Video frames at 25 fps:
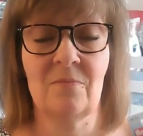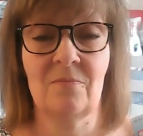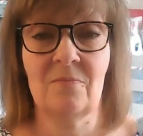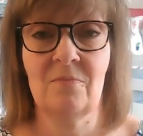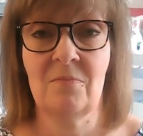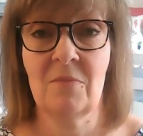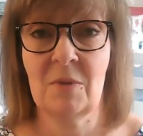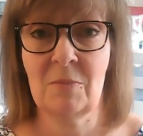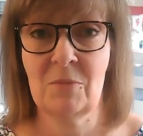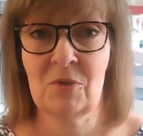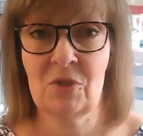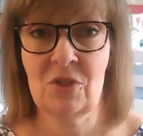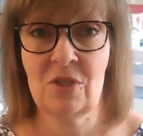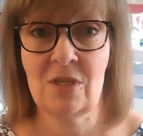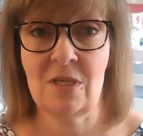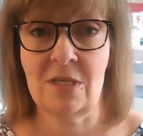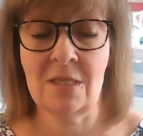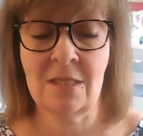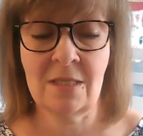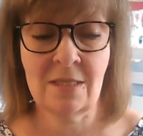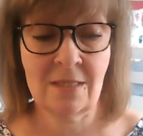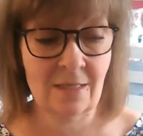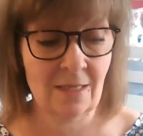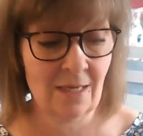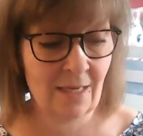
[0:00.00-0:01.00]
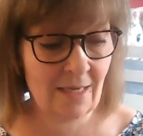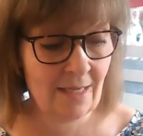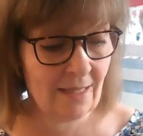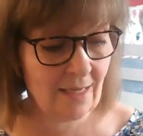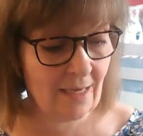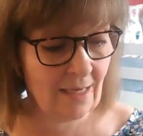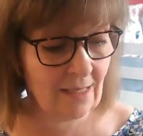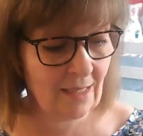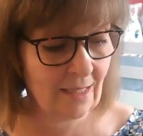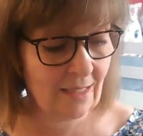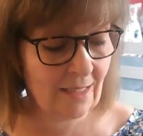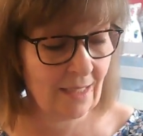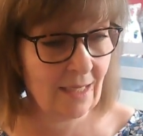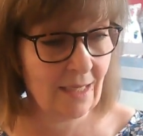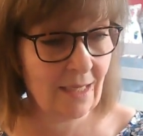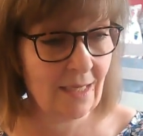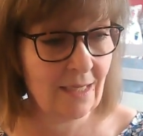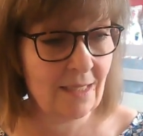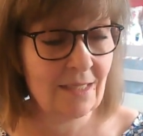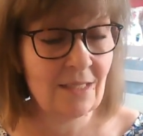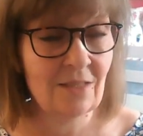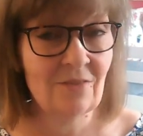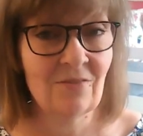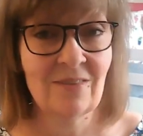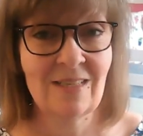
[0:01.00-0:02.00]
my machine didn't like that. I
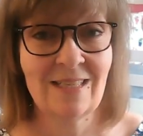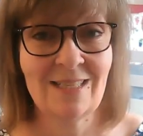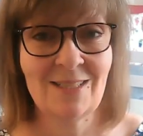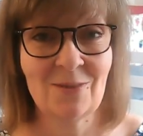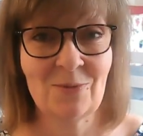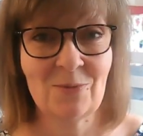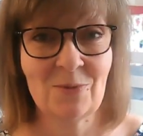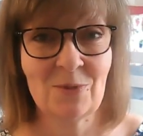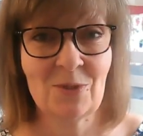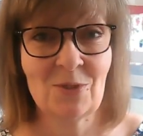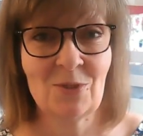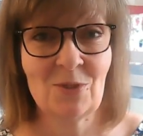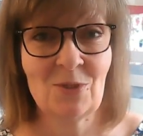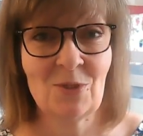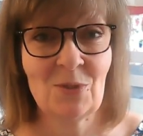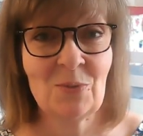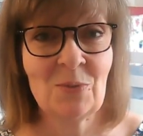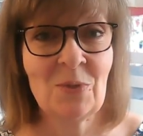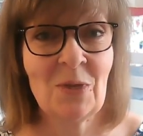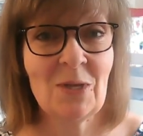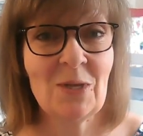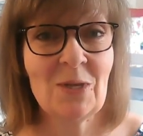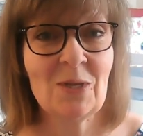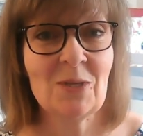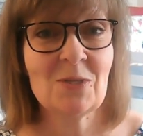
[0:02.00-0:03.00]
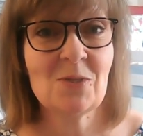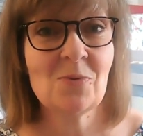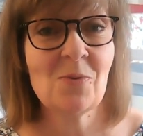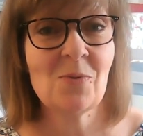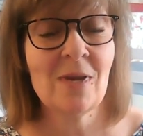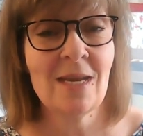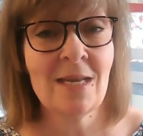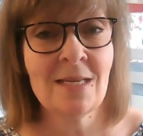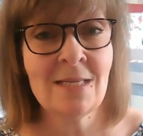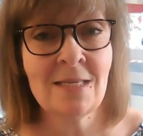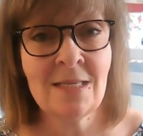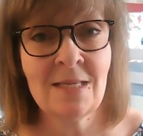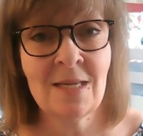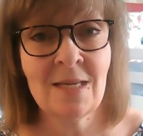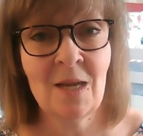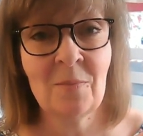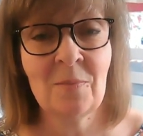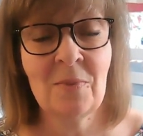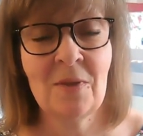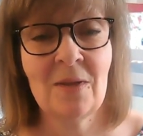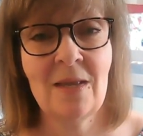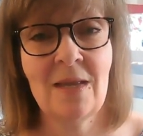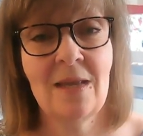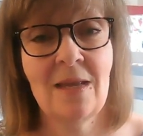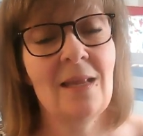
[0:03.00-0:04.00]
didn't really know what to do. So I ended
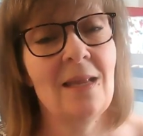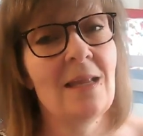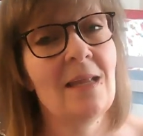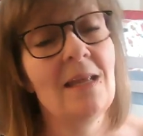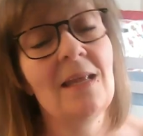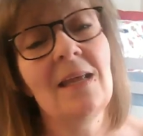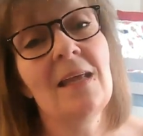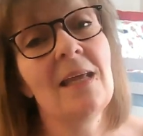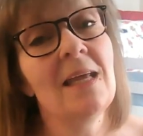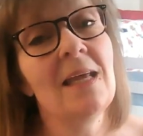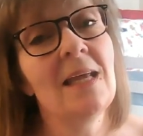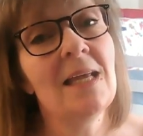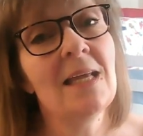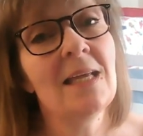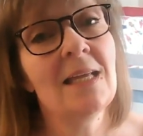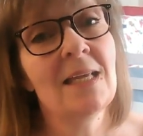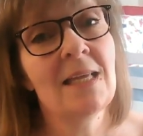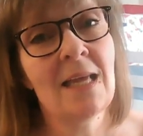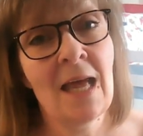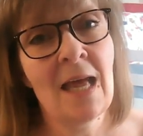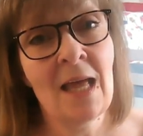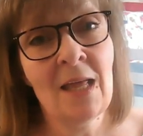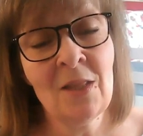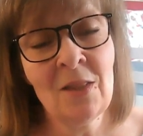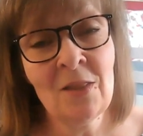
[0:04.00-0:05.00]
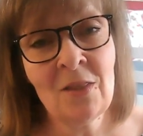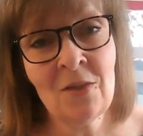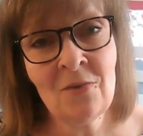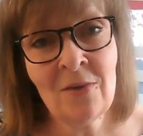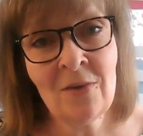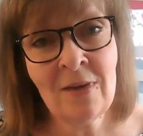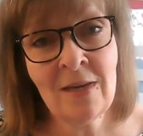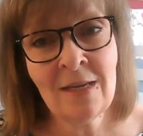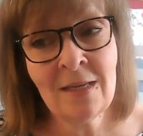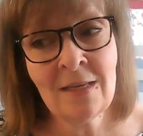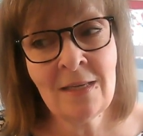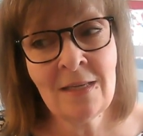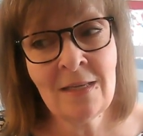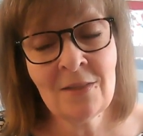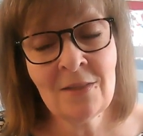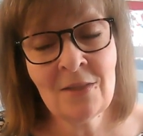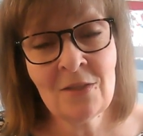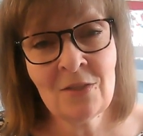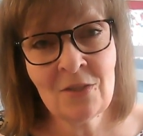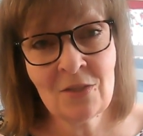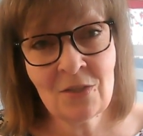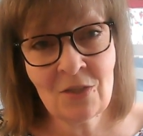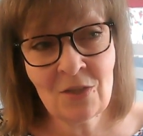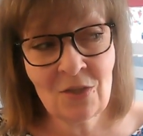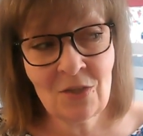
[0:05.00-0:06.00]
up gathering the
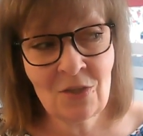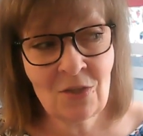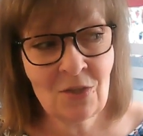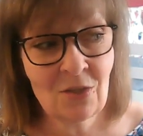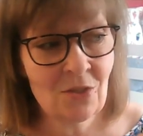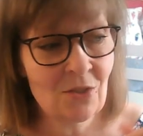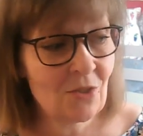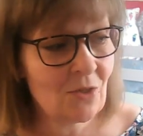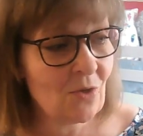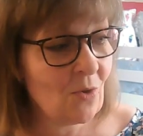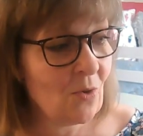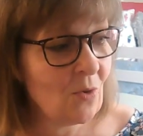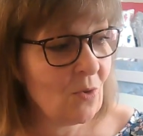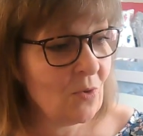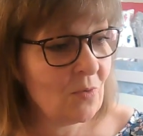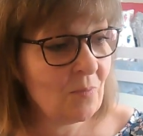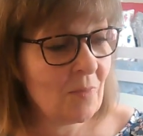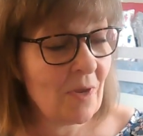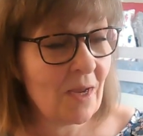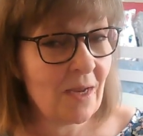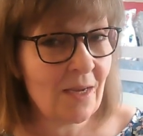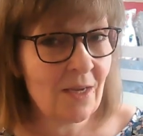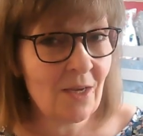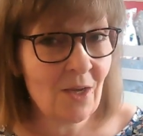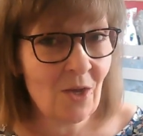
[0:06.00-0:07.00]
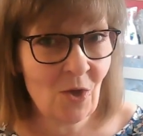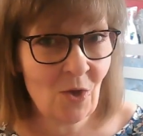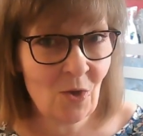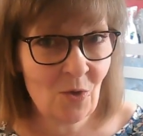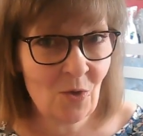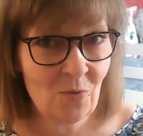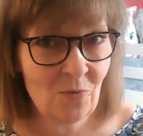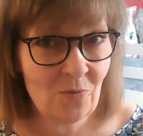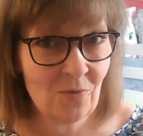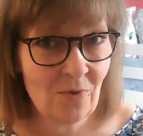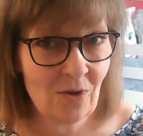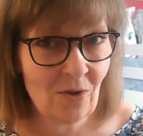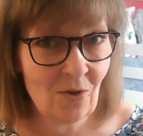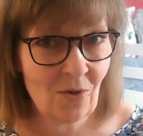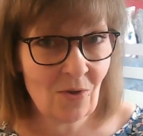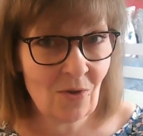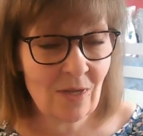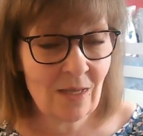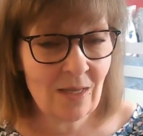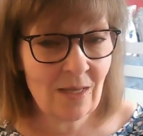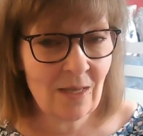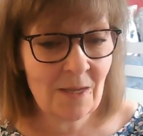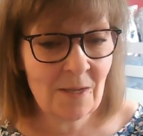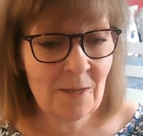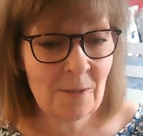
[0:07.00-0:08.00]
skirt on my
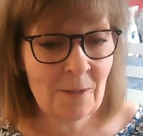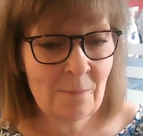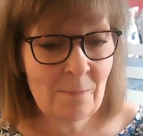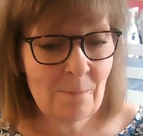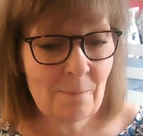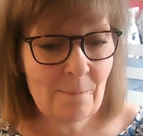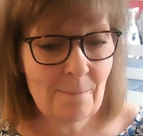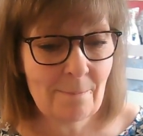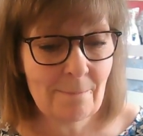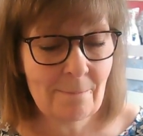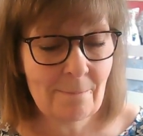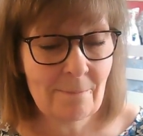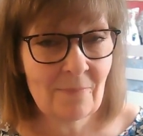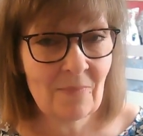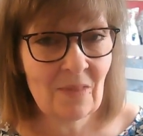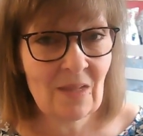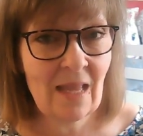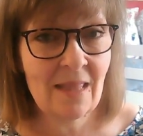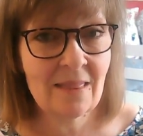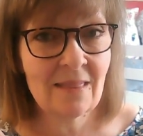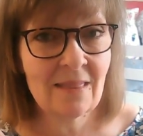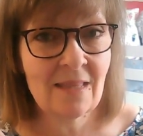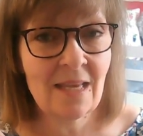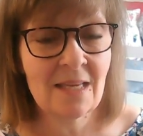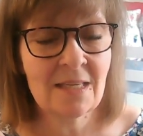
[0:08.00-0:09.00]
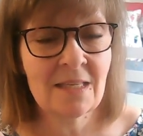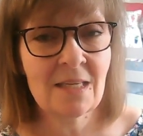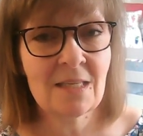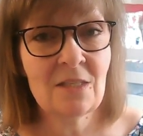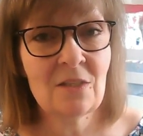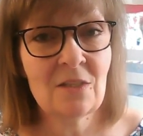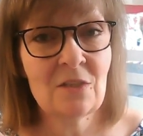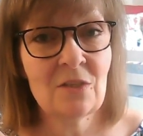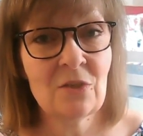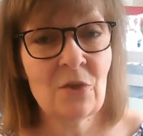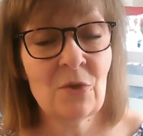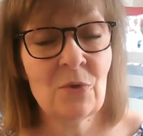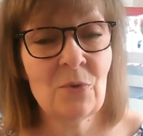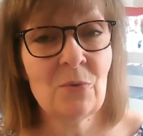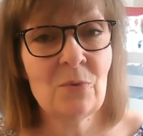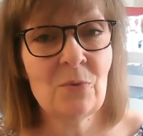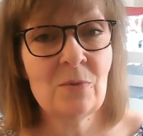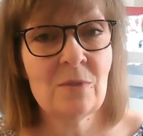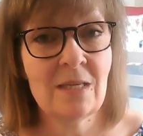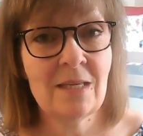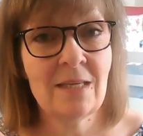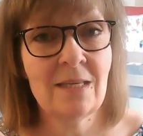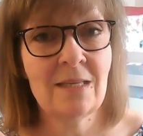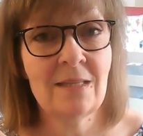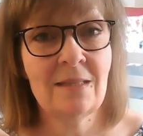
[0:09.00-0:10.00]
overlocker and then I
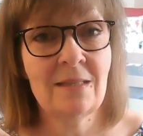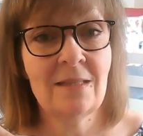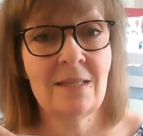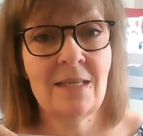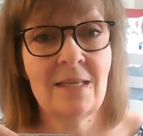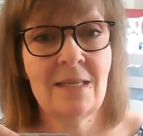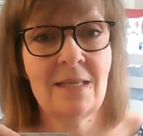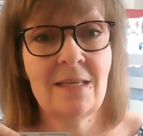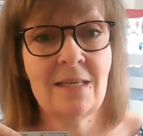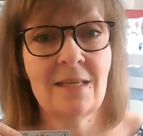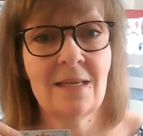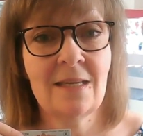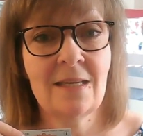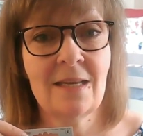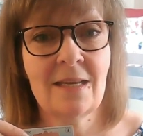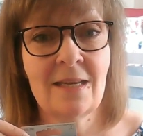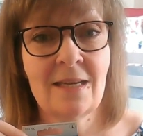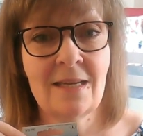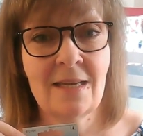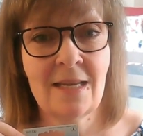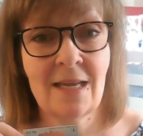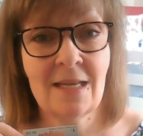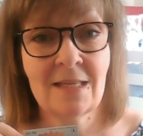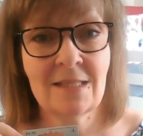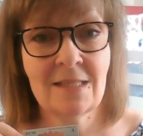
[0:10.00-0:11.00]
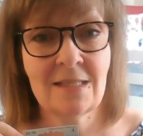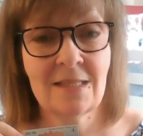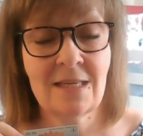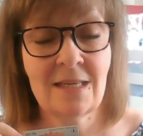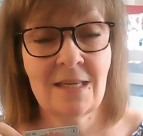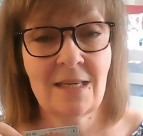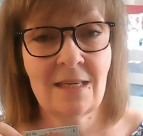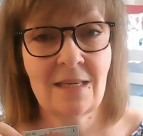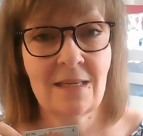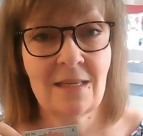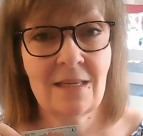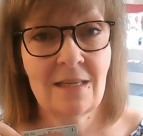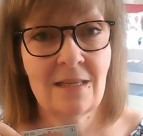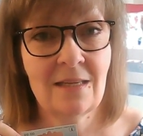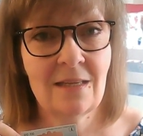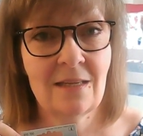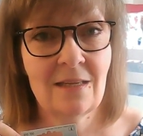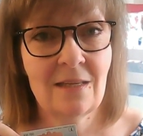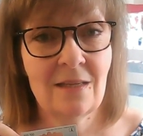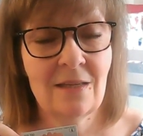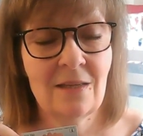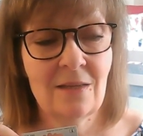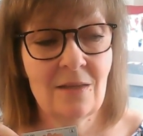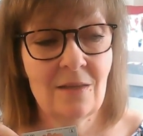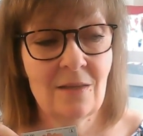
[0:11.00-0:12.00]
sewed in the elastic
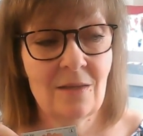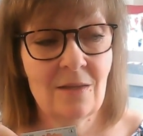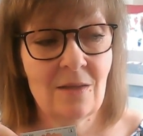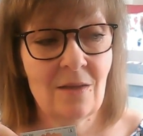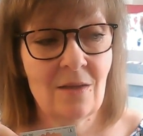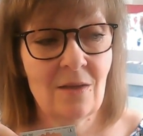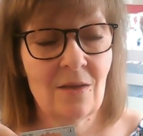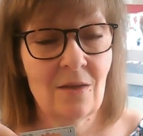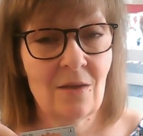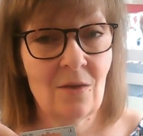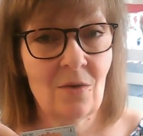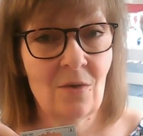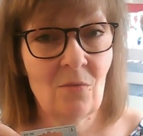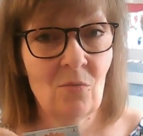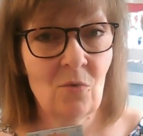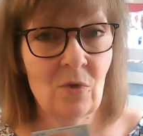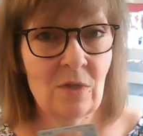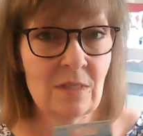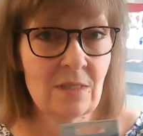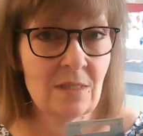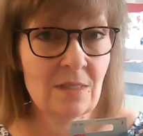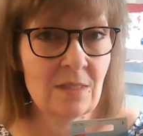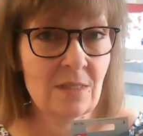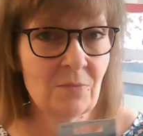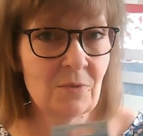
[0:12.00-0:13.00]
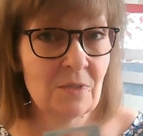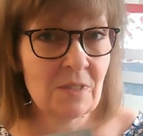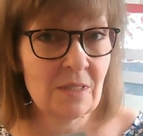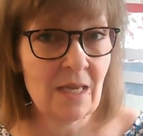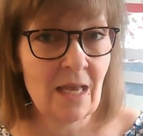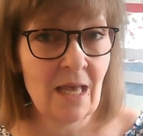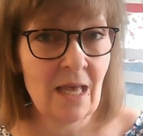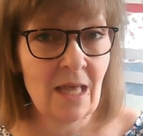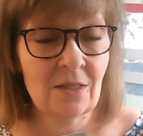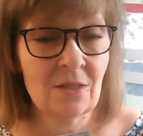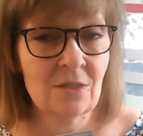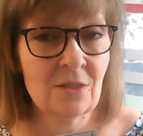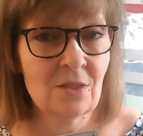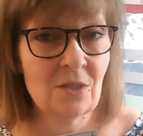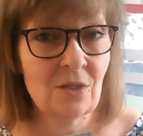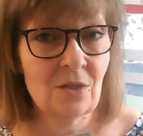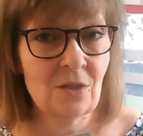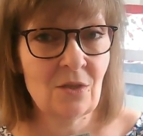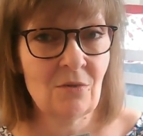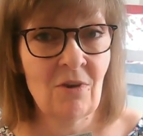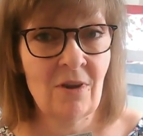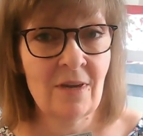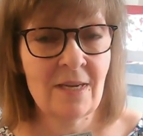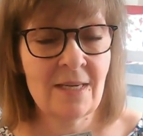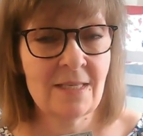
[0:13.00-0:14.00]
once it was gathered to
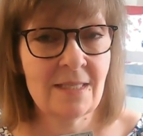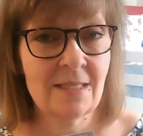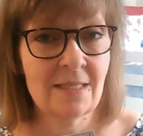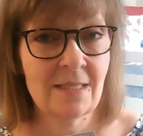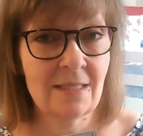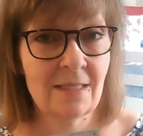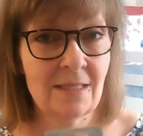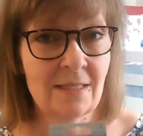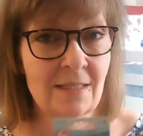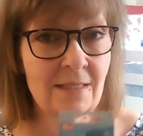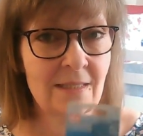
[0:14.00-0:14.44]
the right